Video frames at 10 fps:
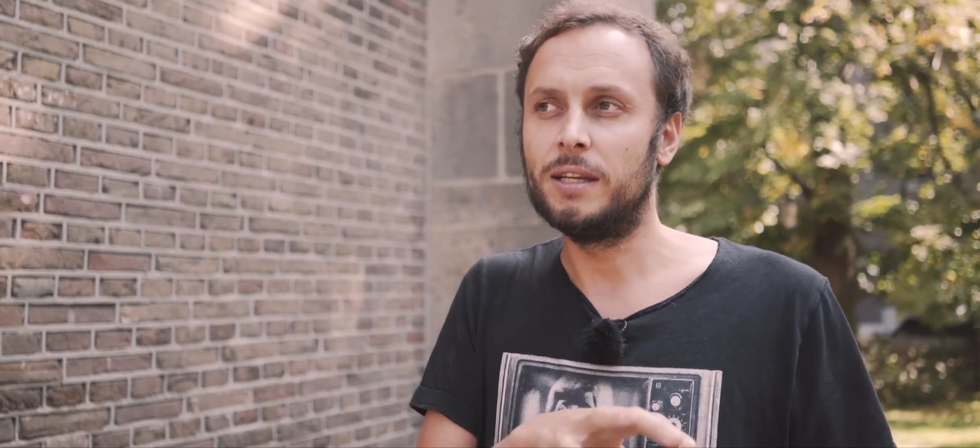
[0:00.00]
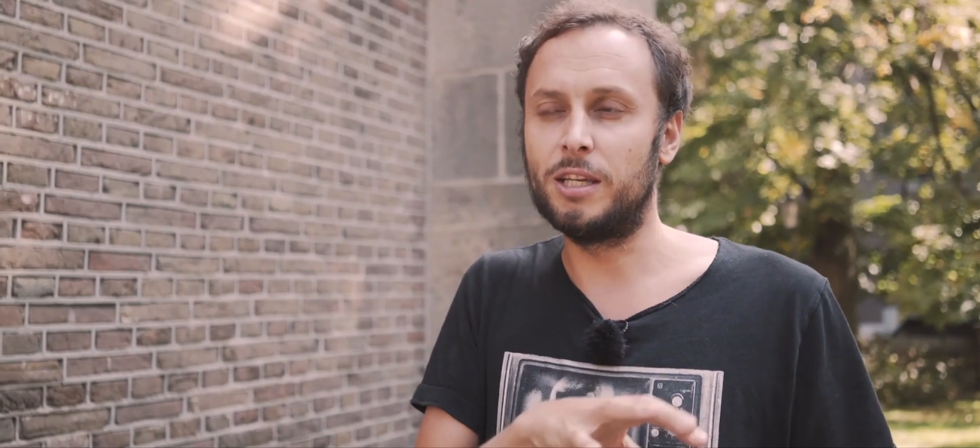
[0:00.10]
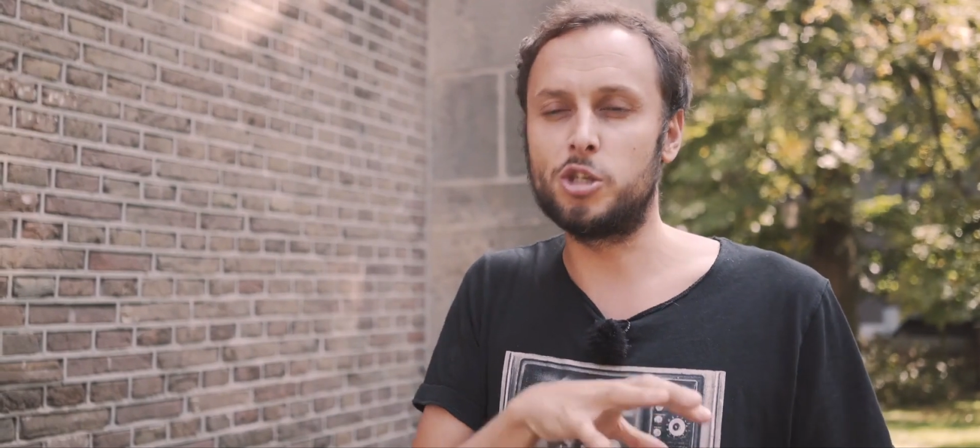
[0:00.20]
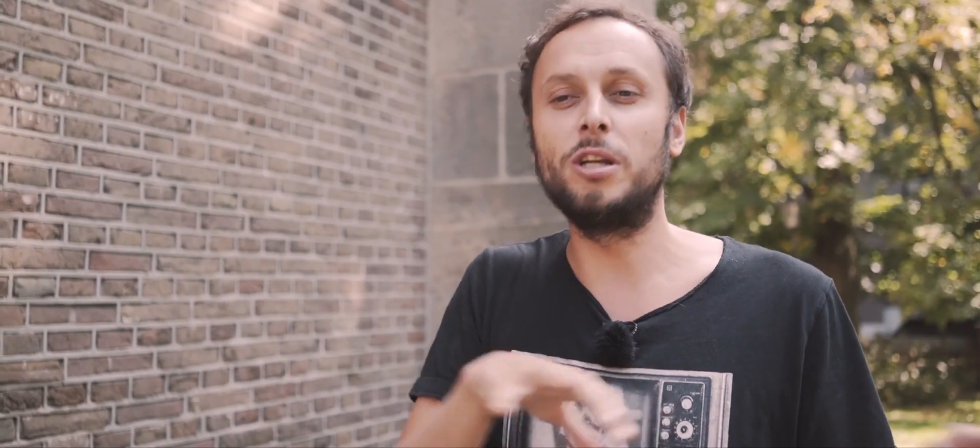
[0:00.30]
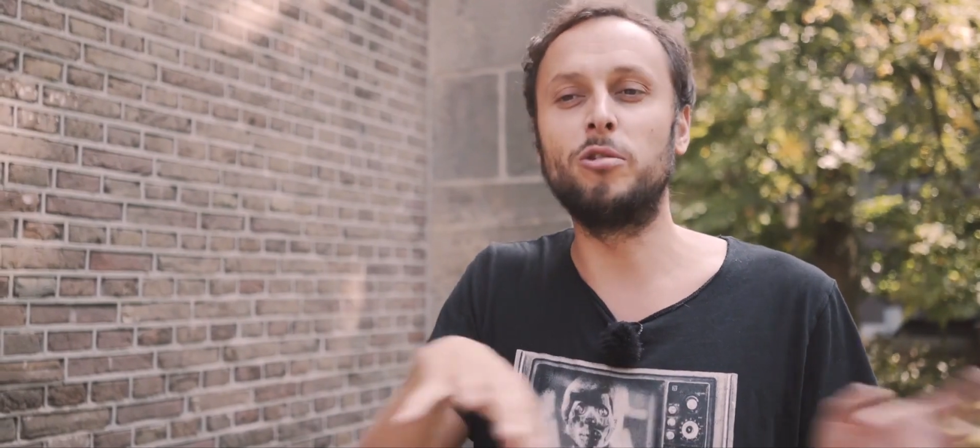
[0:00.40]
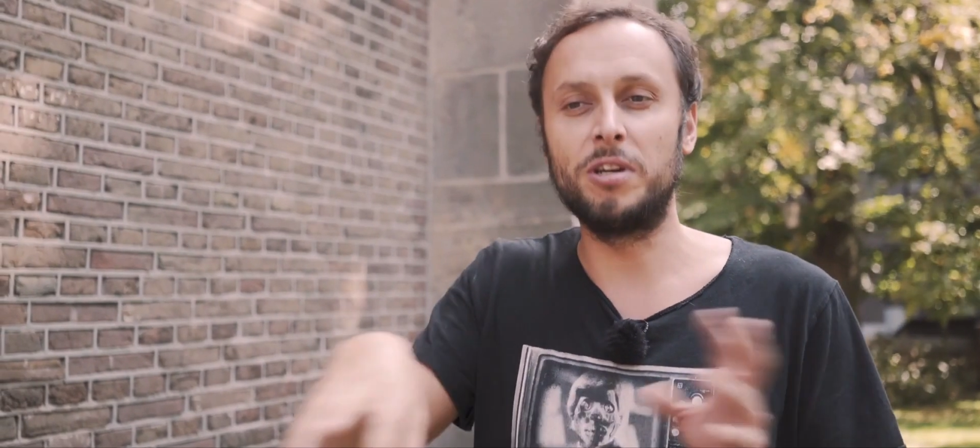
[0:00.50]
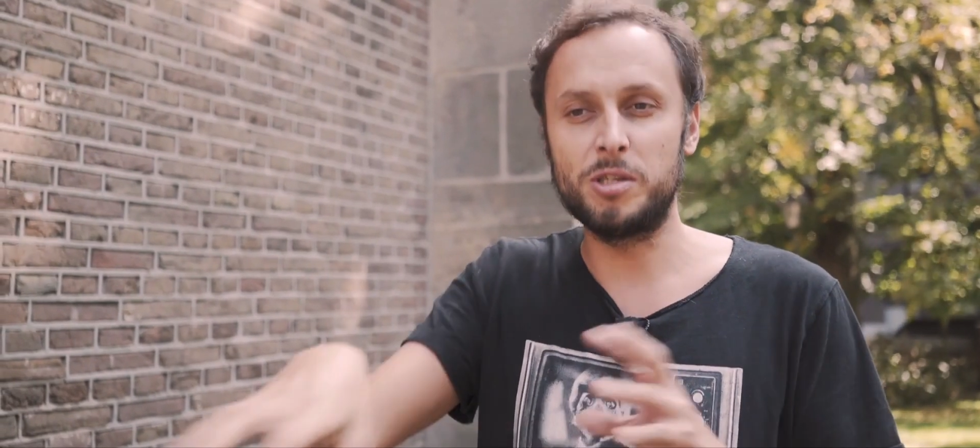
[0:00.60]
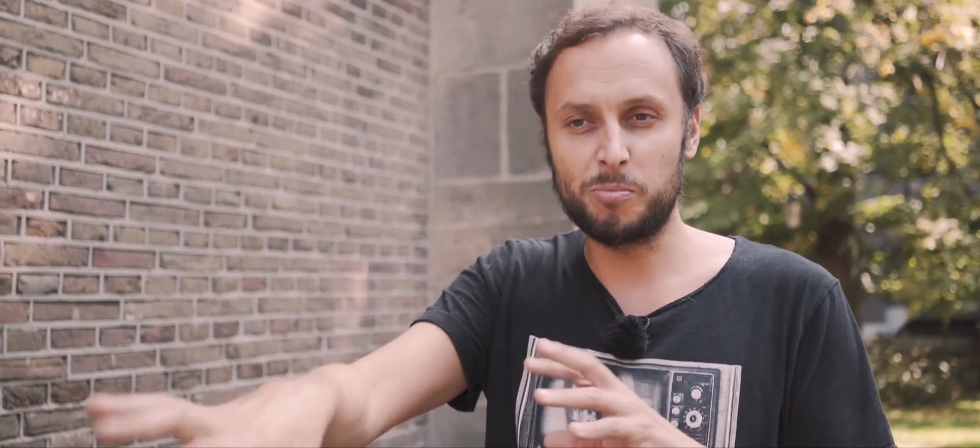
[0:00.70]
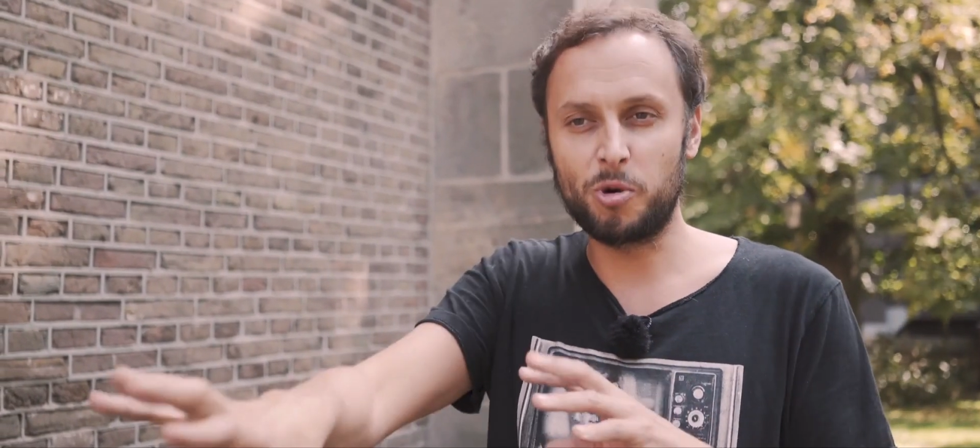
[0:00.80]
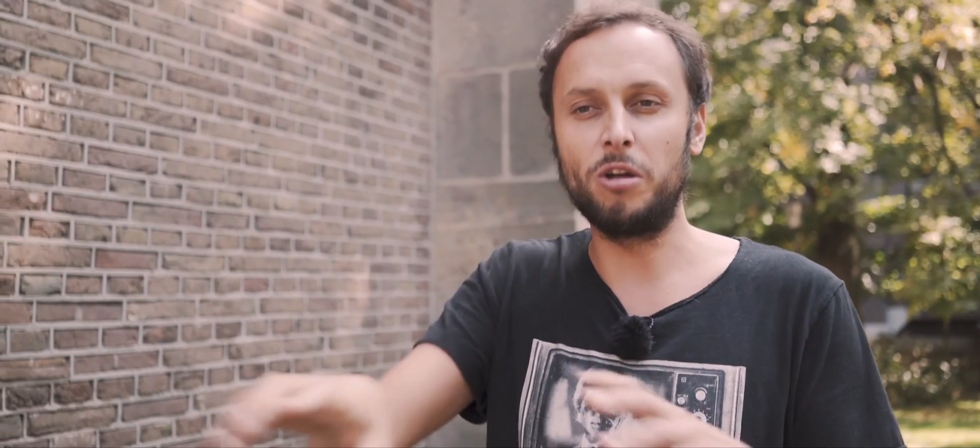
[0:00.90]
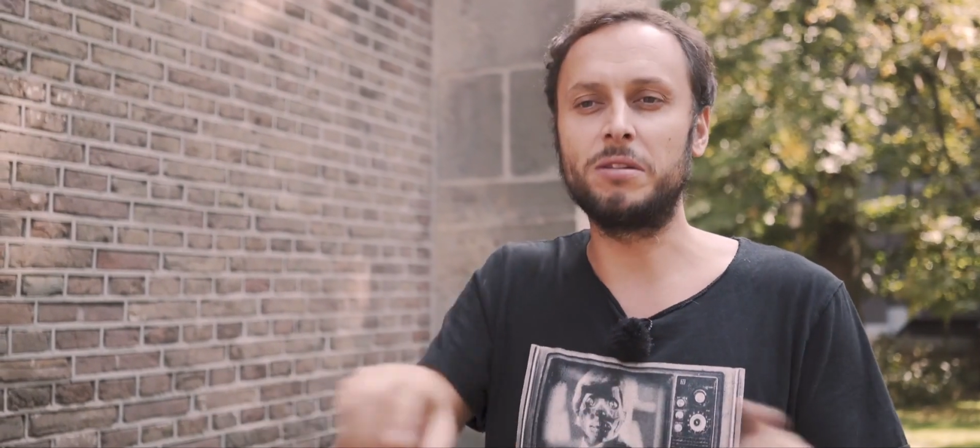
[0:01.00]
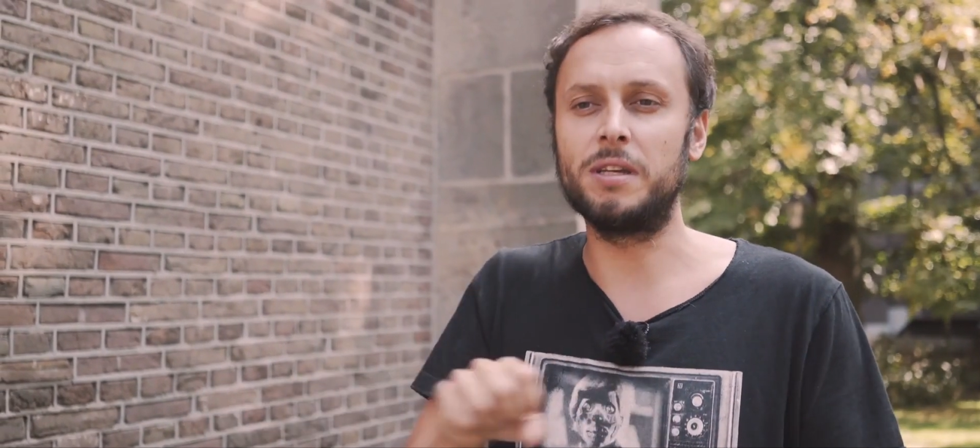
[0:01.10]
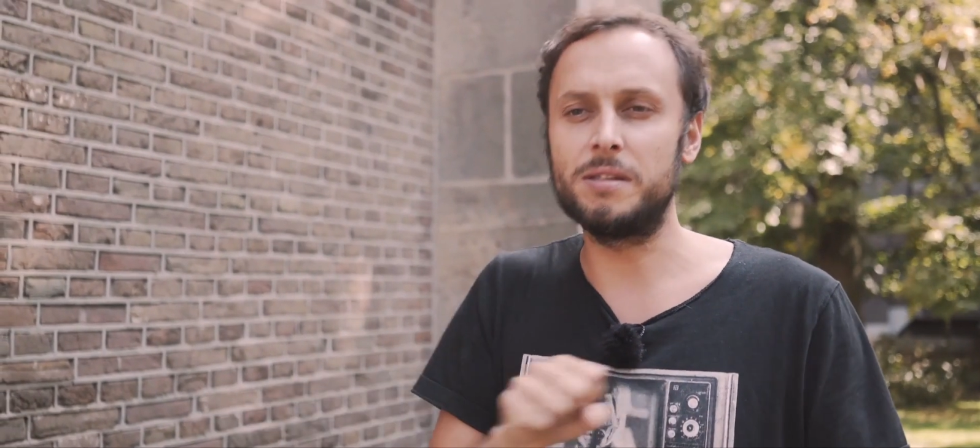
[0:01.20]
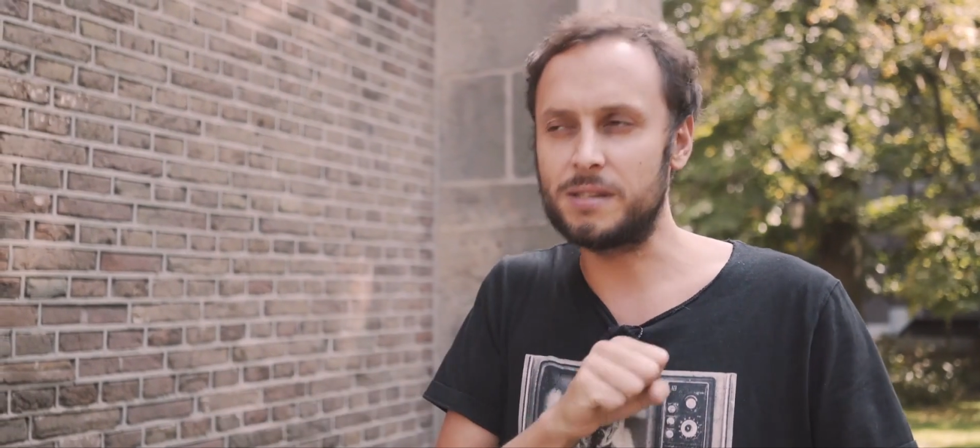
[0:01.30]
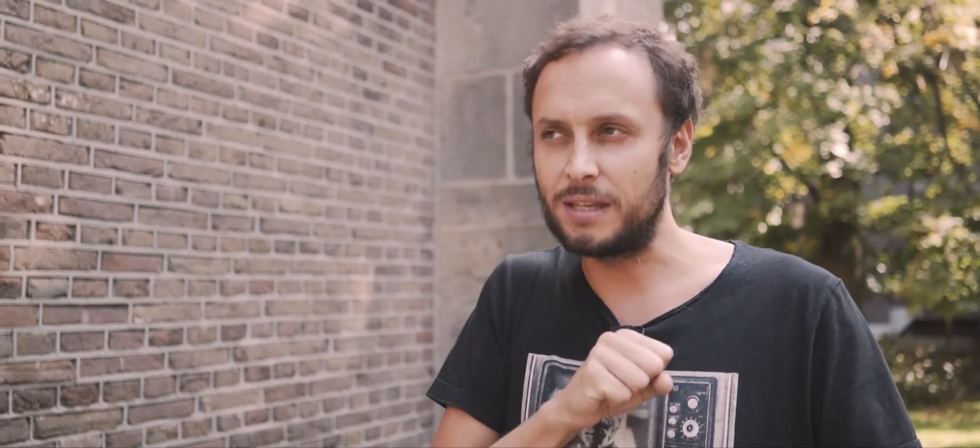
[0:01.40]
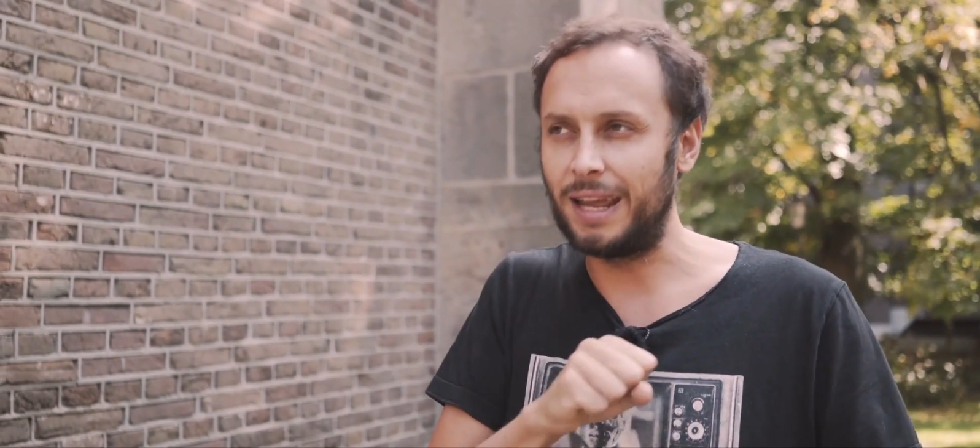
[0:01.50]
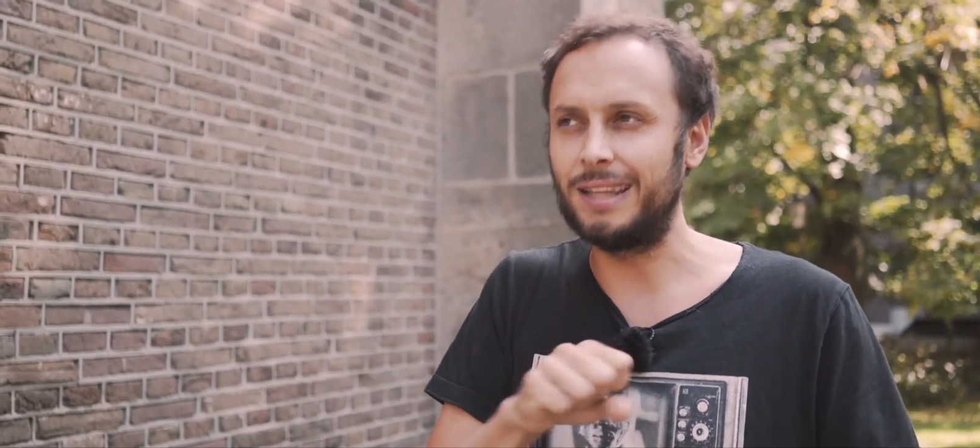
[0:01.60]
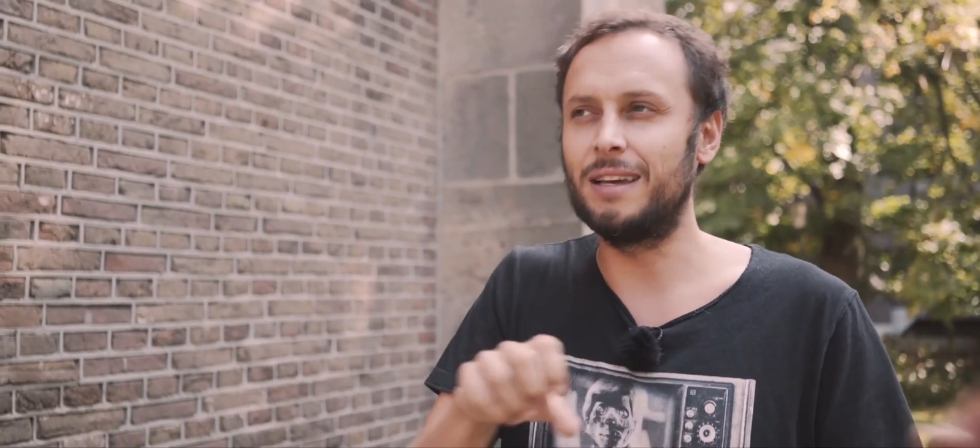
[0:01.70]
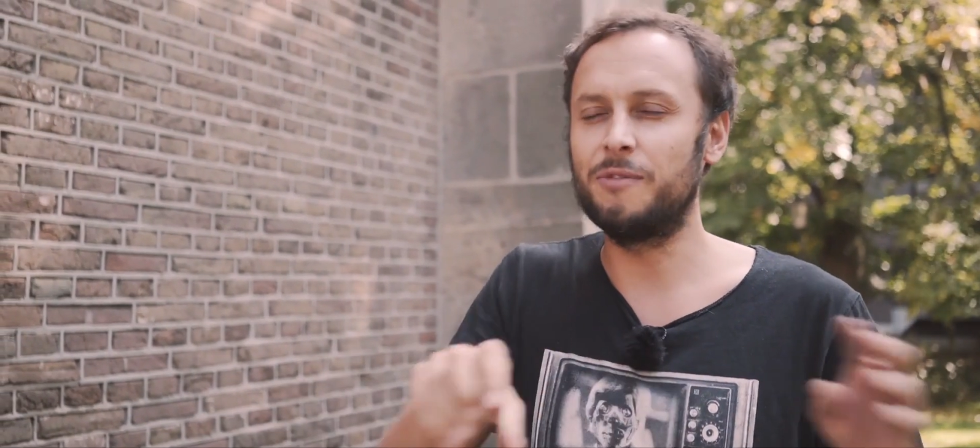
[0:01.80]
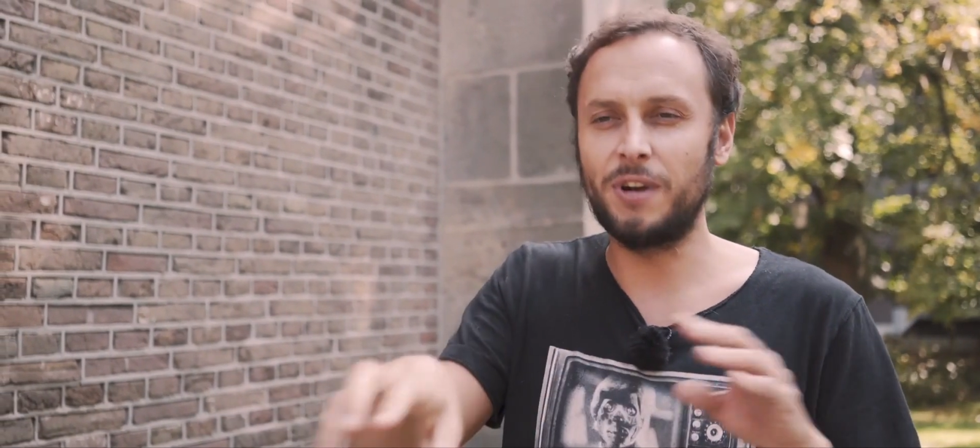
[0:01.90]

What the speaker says: the children's protests, Greta,